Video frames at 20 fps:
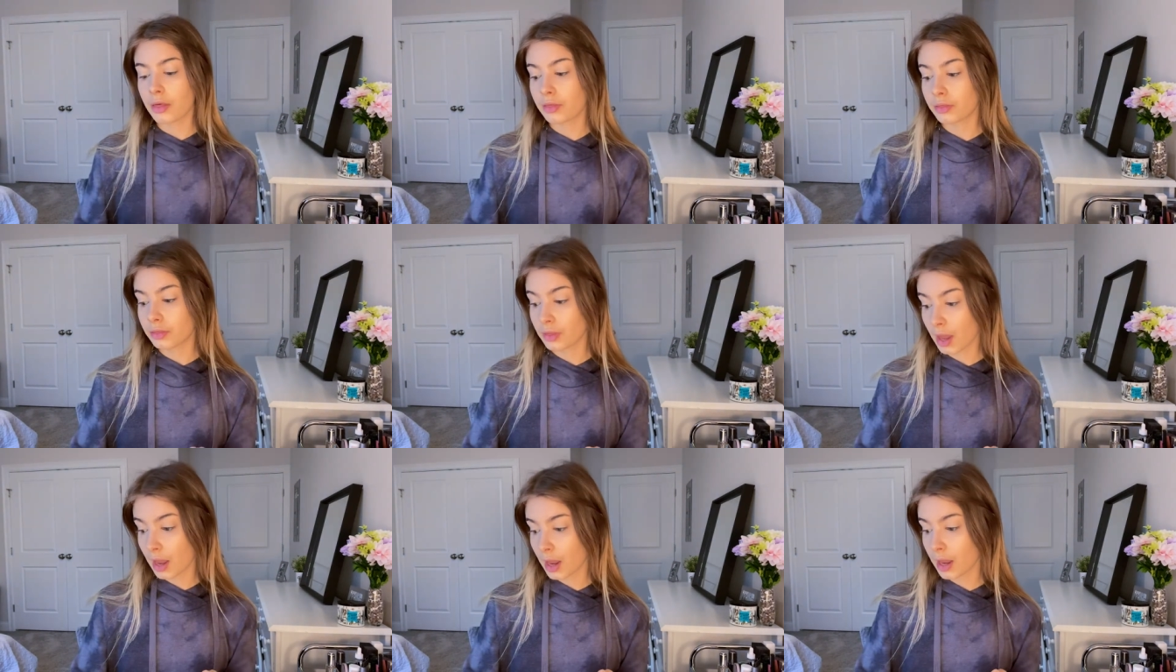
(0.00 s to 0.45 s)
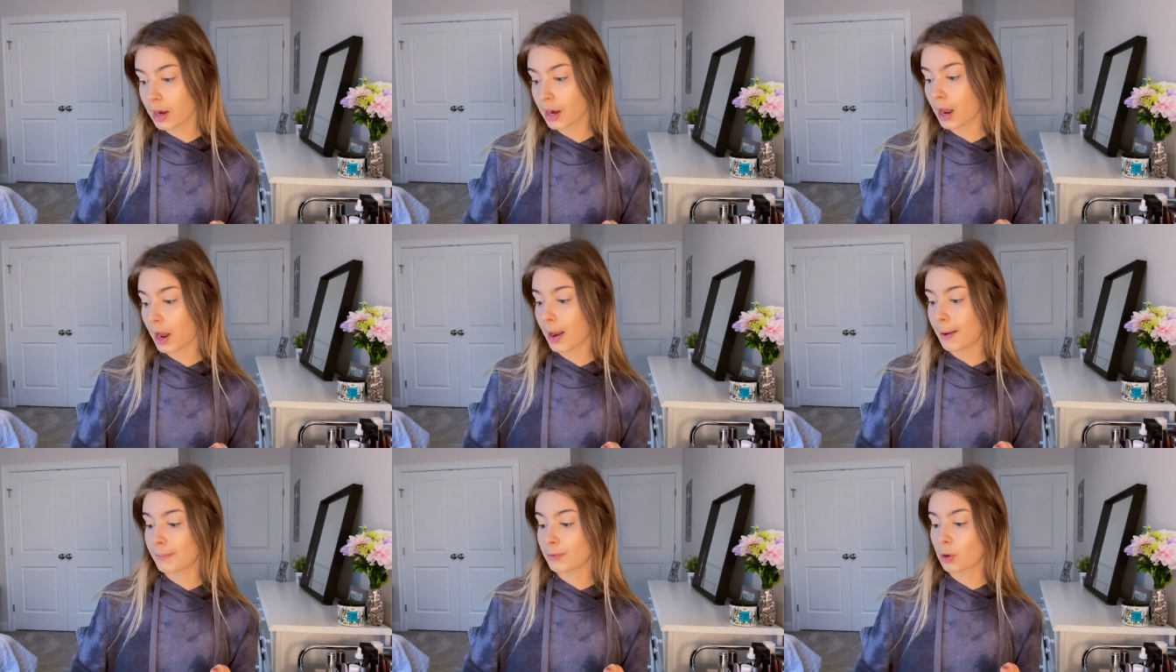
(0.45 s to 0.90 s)
Then
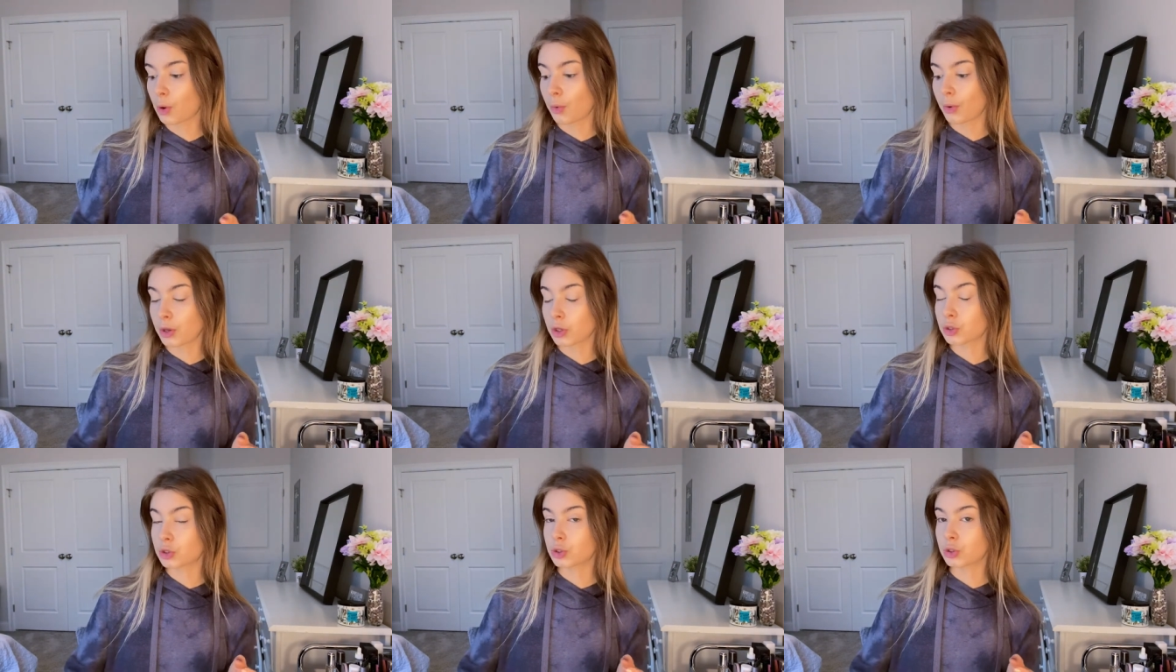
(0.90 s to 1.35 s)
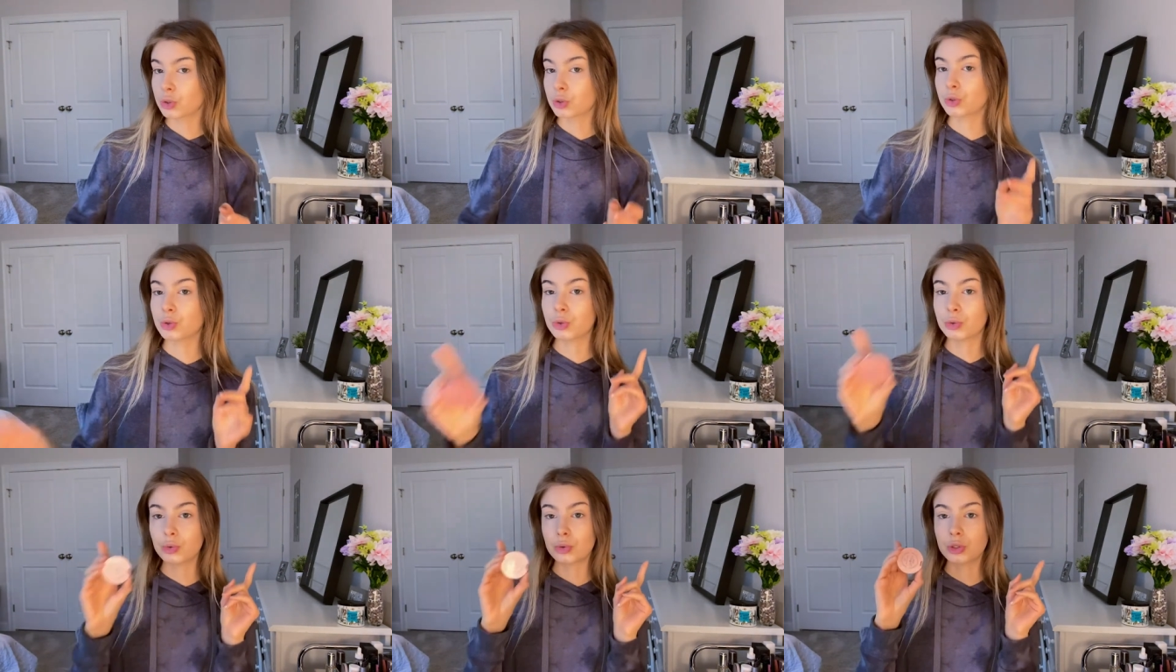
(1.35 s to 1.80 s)
I'm going
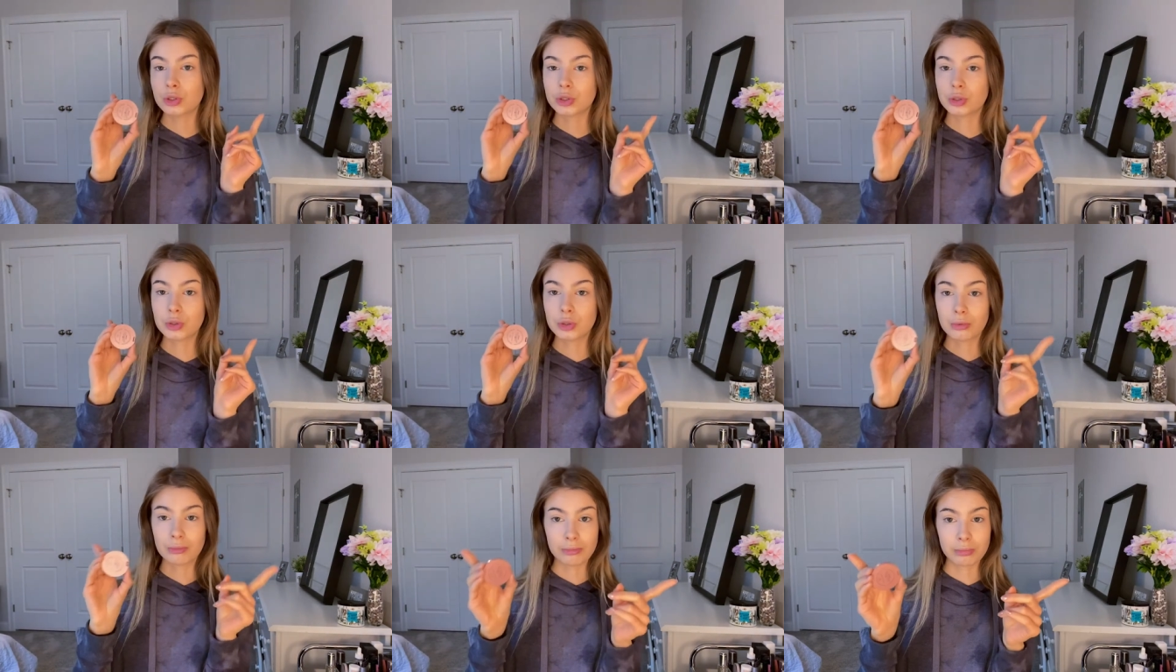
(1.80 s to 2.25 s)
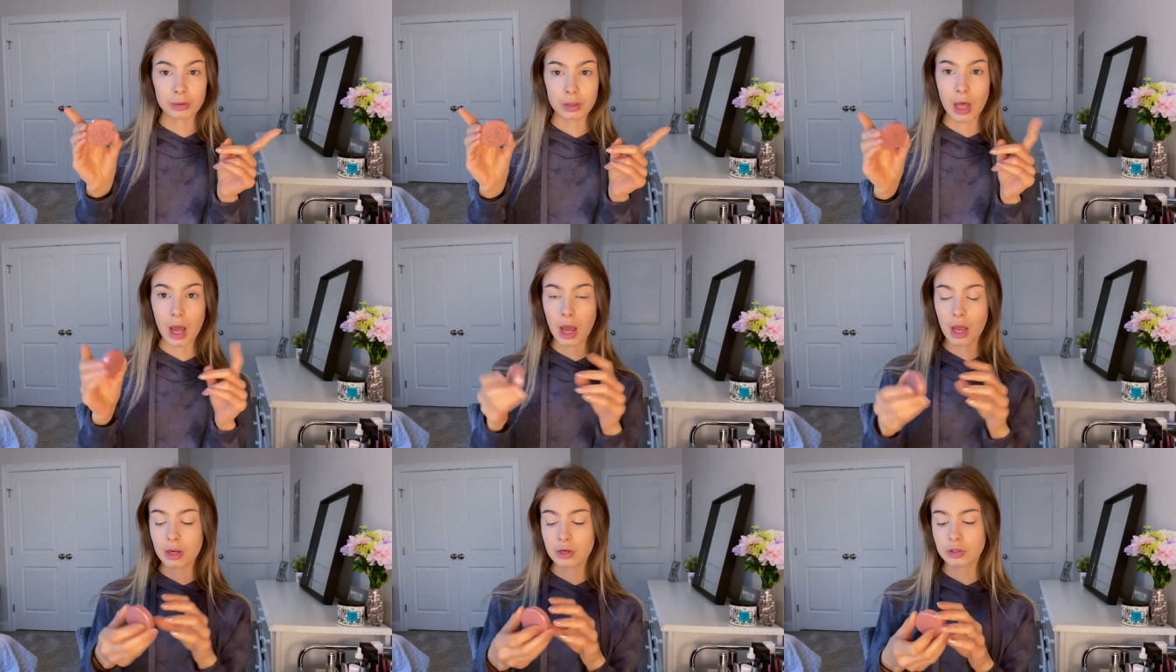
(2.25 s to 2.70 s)
to do the
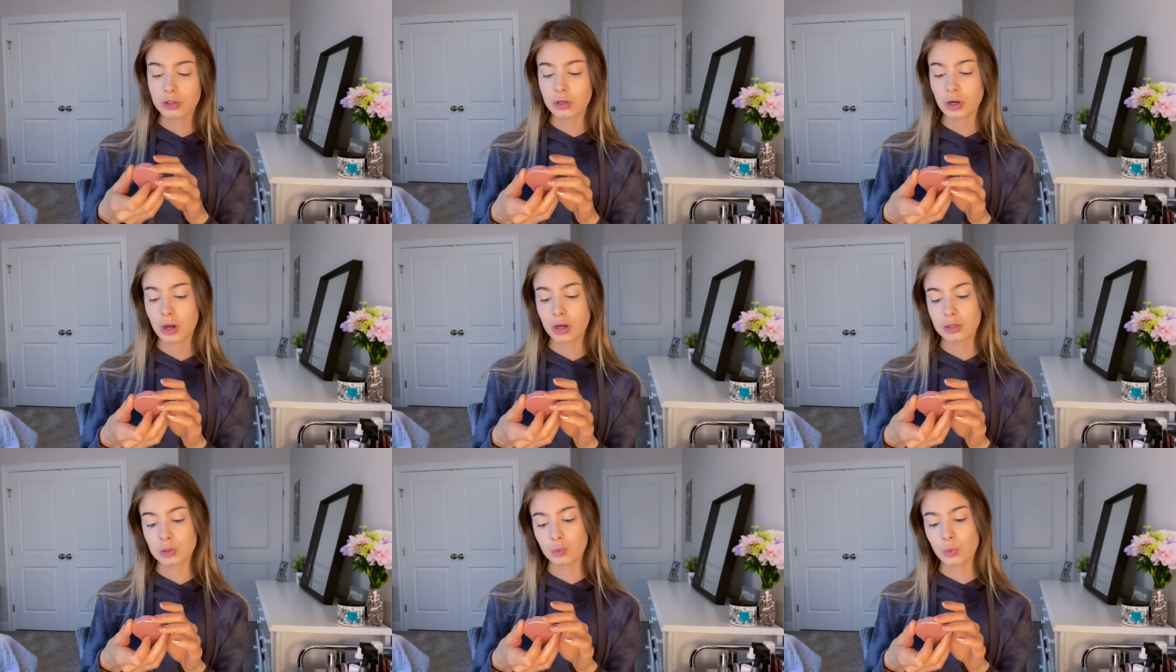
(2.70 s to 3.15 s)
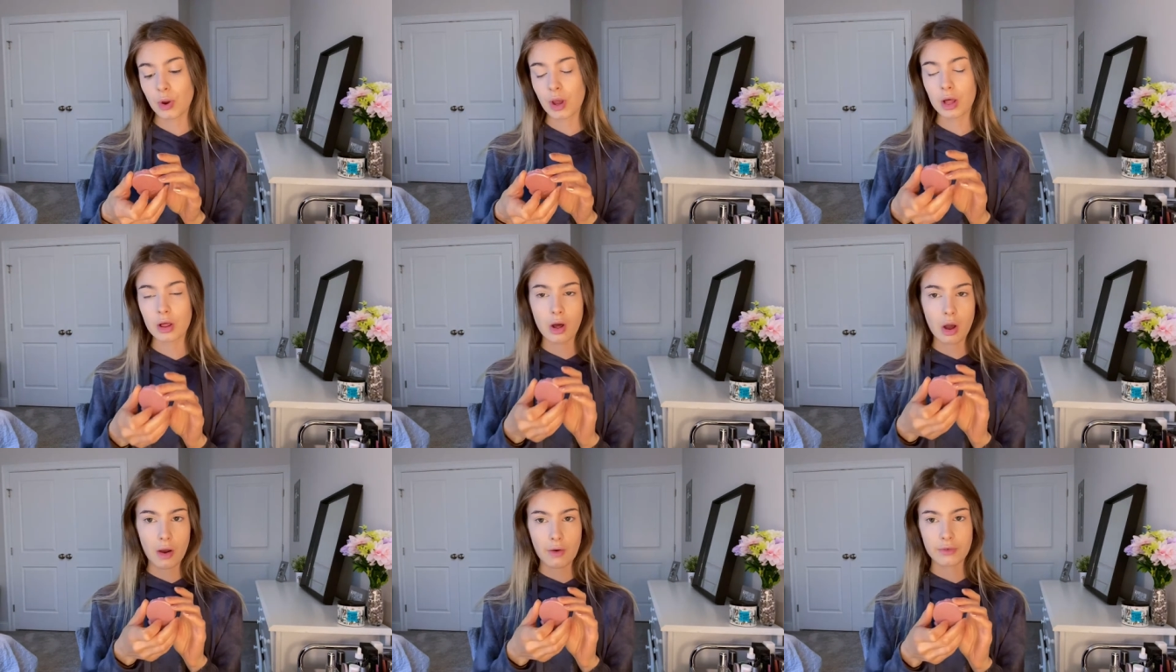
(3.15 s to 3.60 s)
blush as
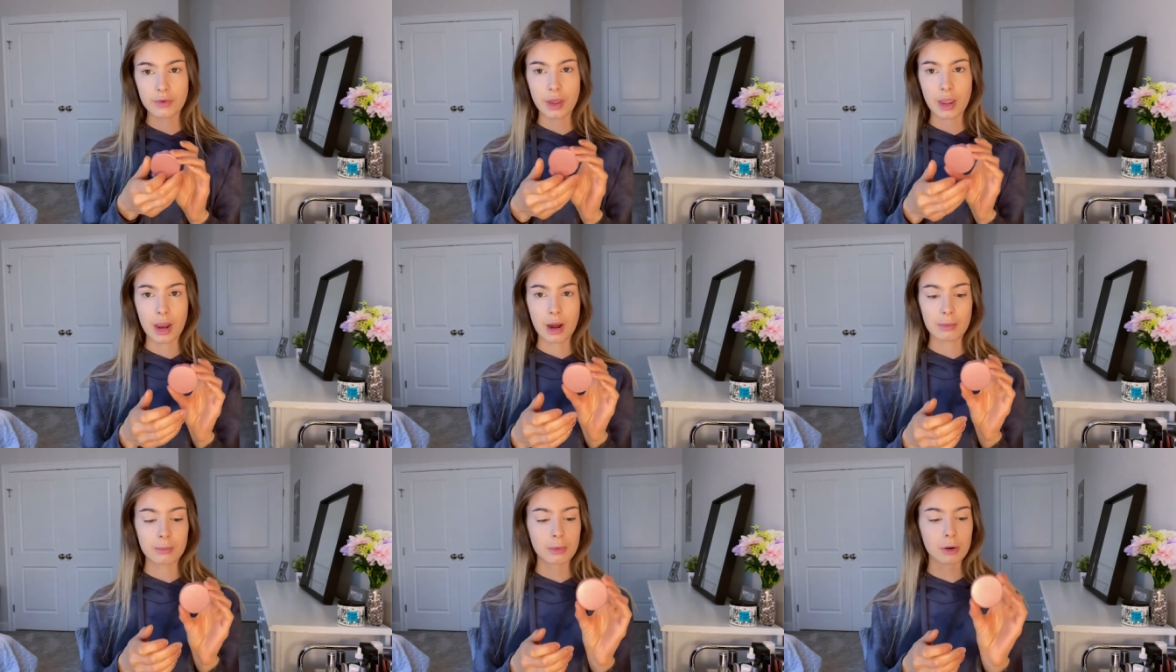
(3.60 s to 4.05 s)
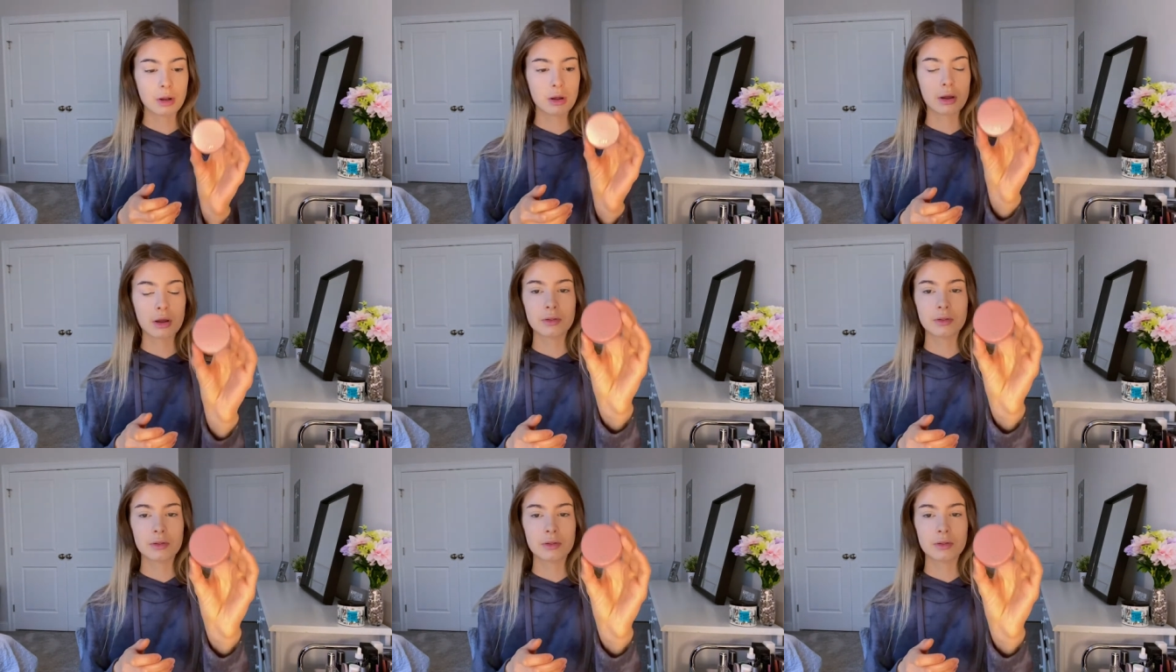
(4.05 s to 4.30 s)
well off camera.